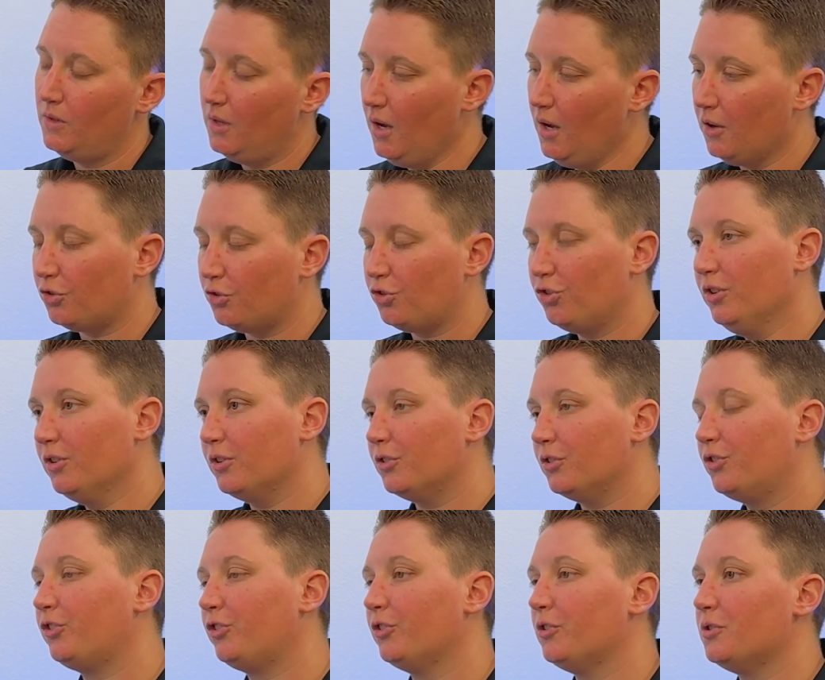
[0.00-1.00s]
Yeah, sure.
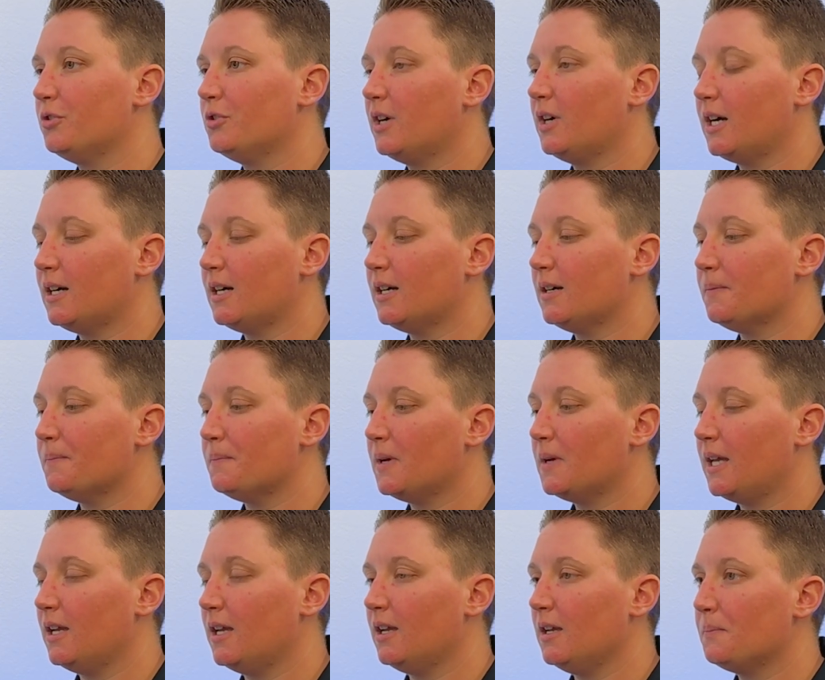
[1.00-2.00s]
So I'm
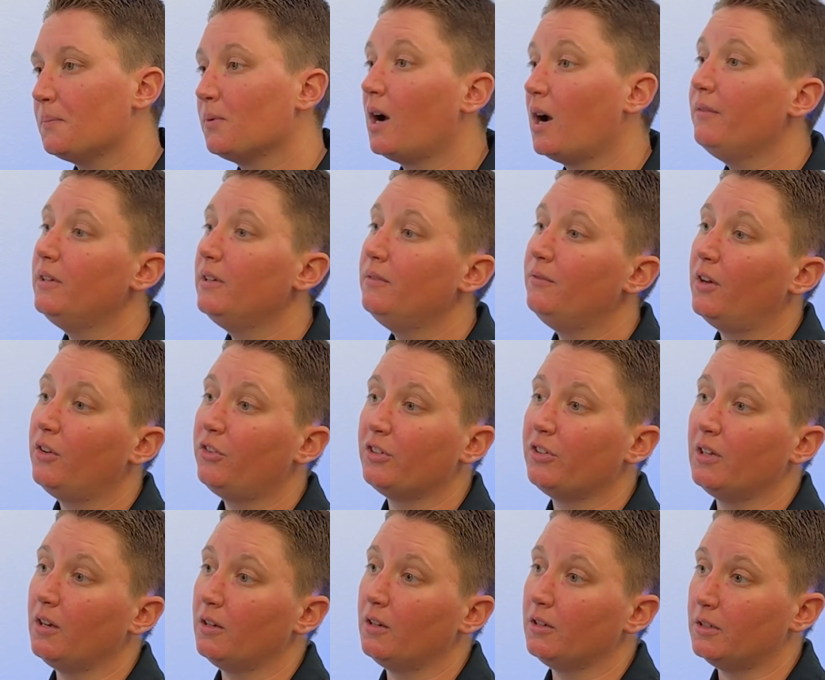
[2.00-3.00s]
a private
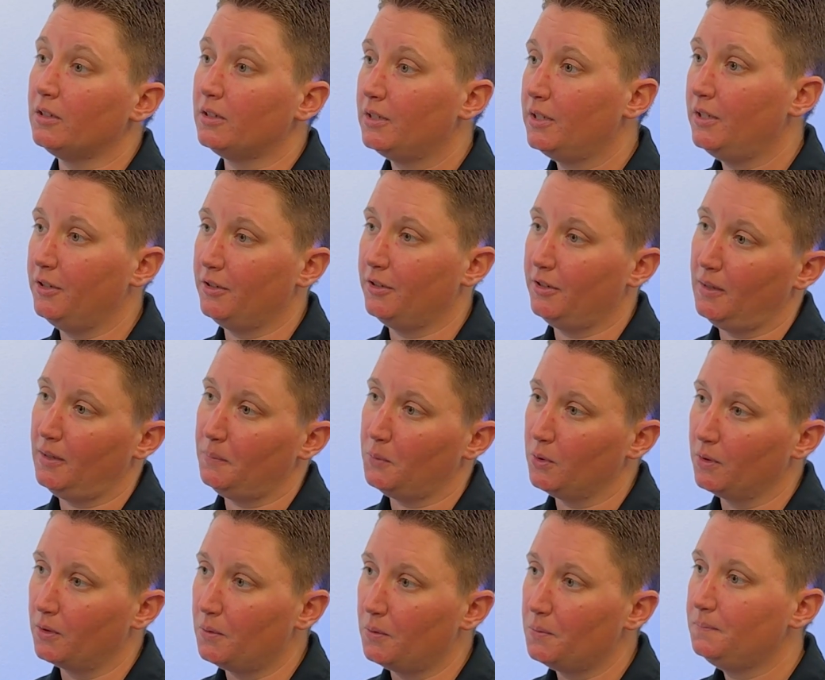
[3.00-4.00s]
investigator here in
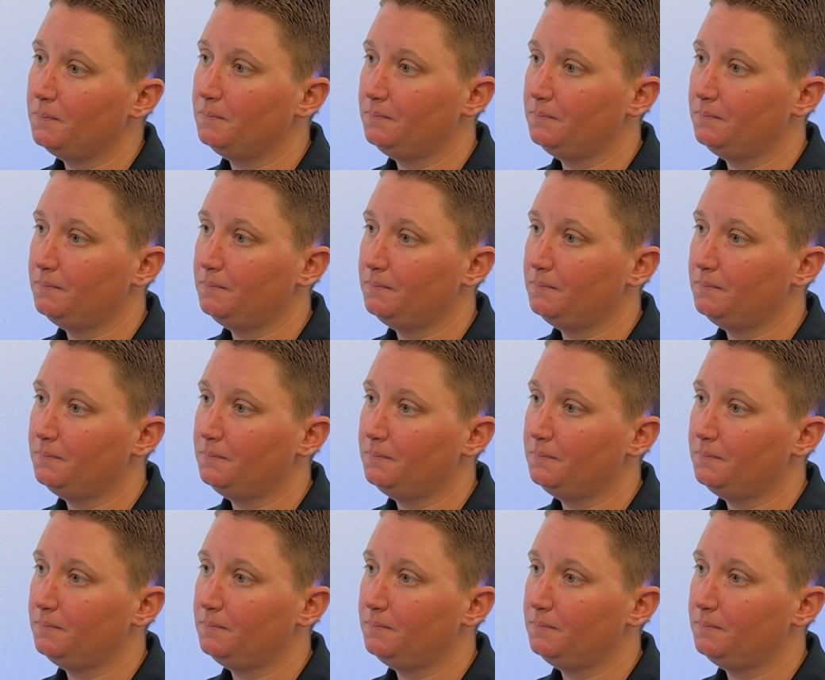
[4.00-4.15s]
Amarillo.